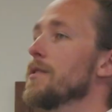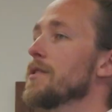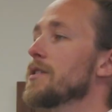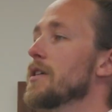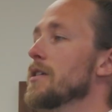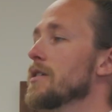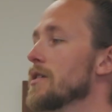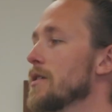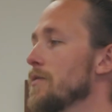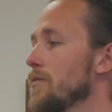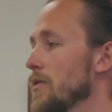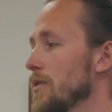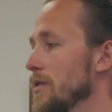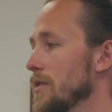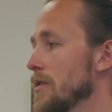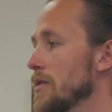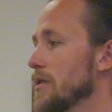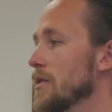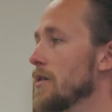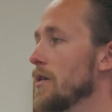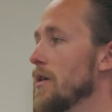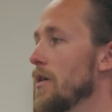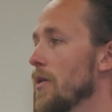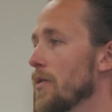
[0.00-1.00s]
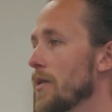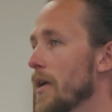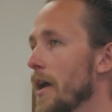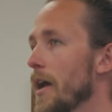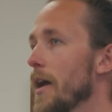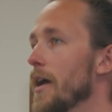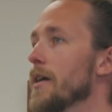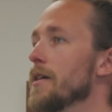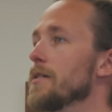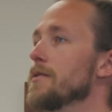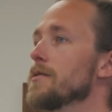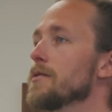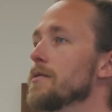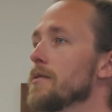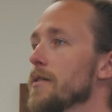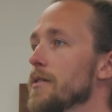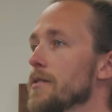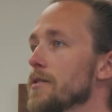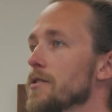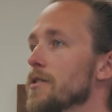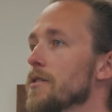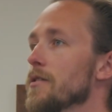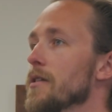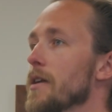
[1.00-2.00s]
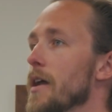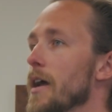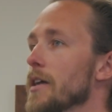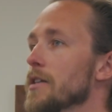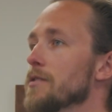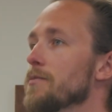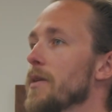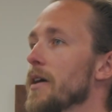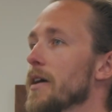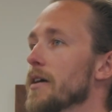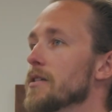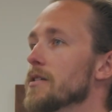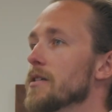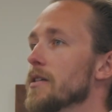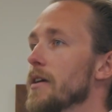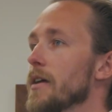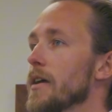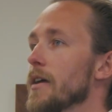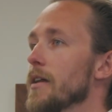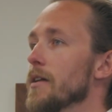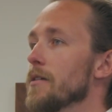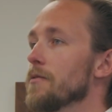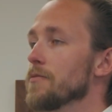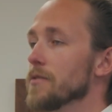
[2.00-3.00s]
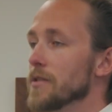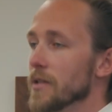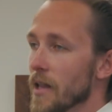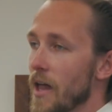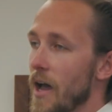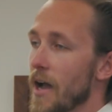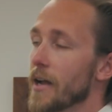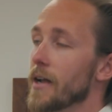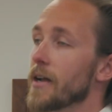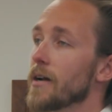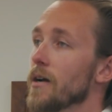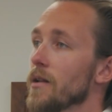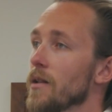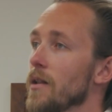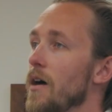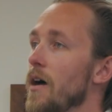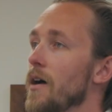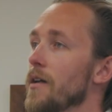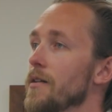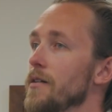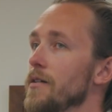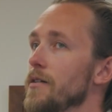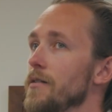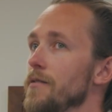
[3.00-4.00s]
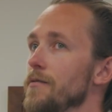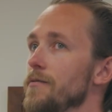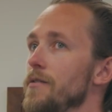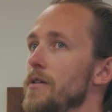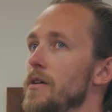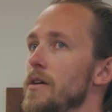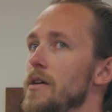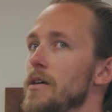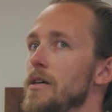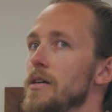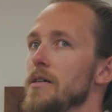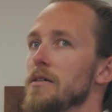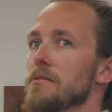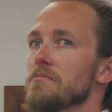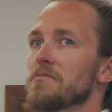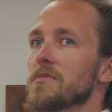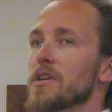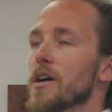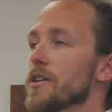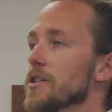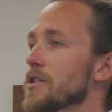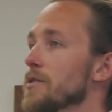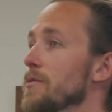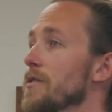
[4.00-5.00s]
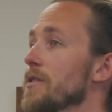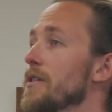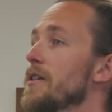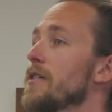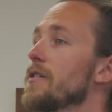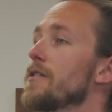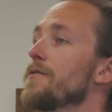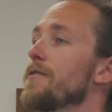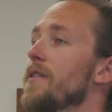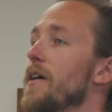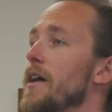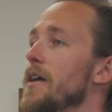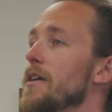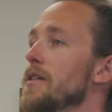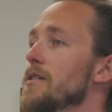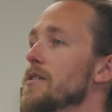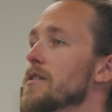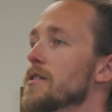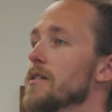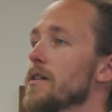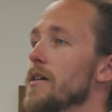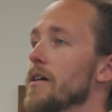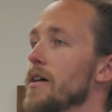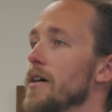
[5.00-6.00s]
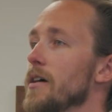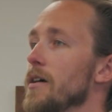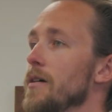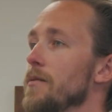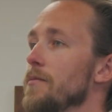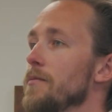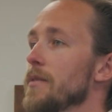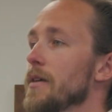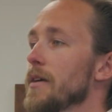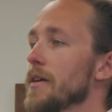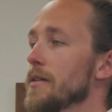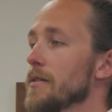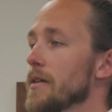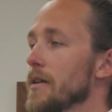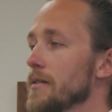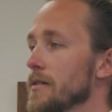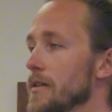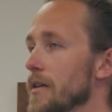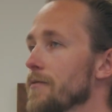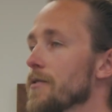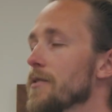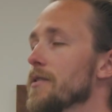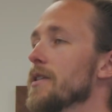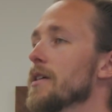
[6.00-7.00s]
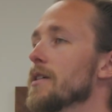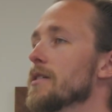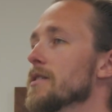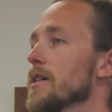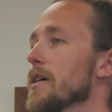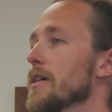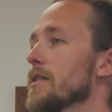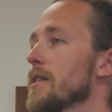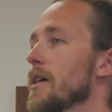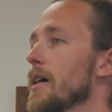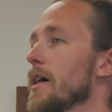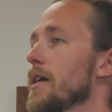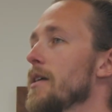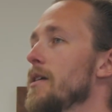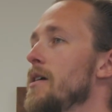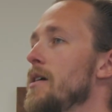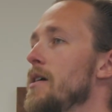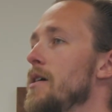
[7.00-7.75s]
The system was okay in certain aspects, and it was lacking a lot of customer interface and different things like that.